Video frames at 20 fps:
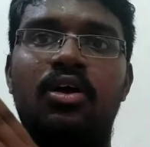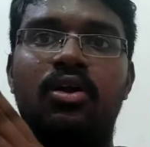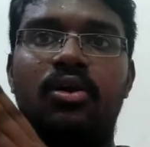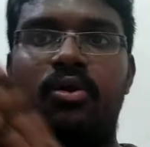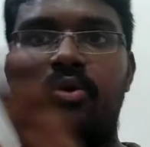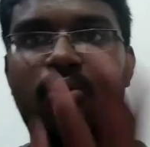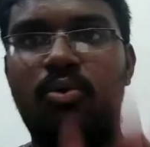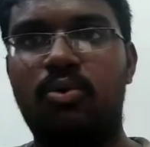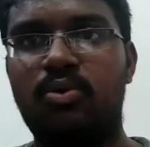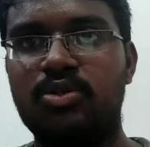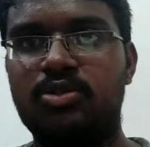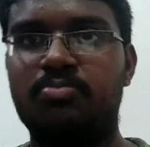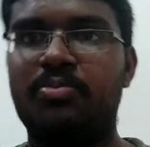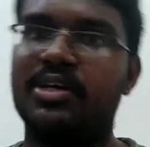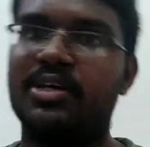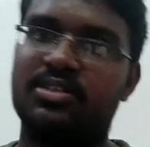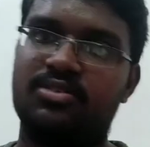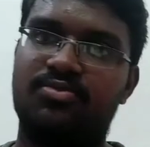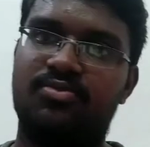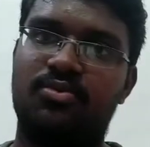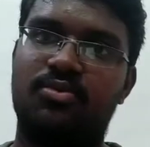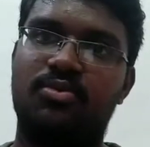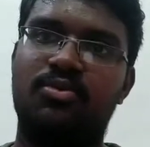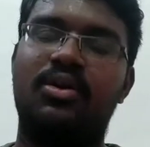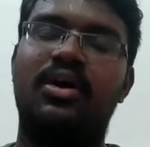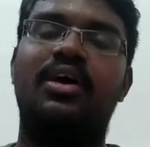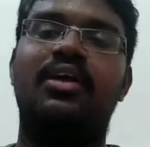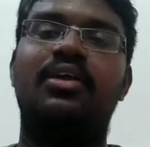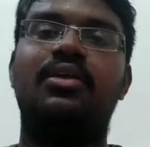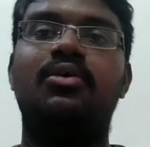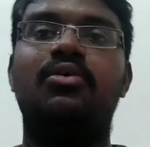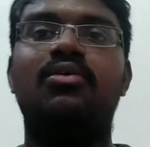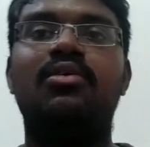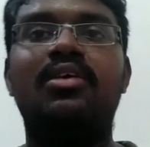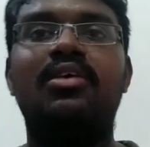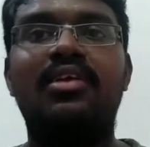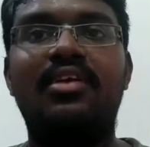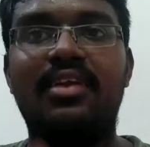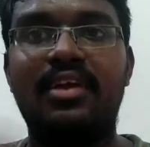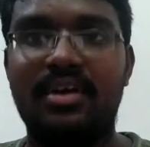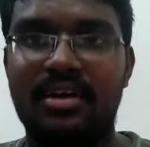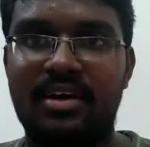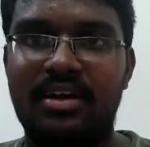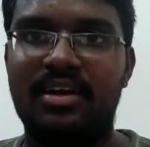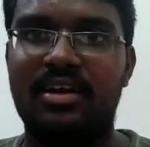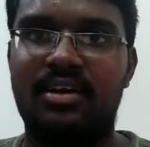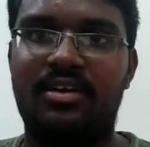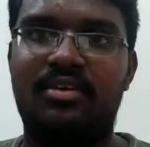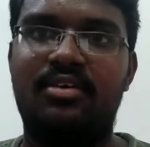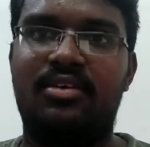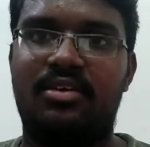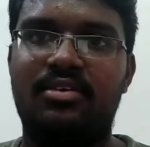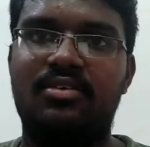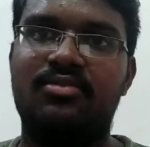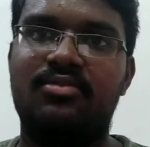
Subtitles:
low specs phone and you will regret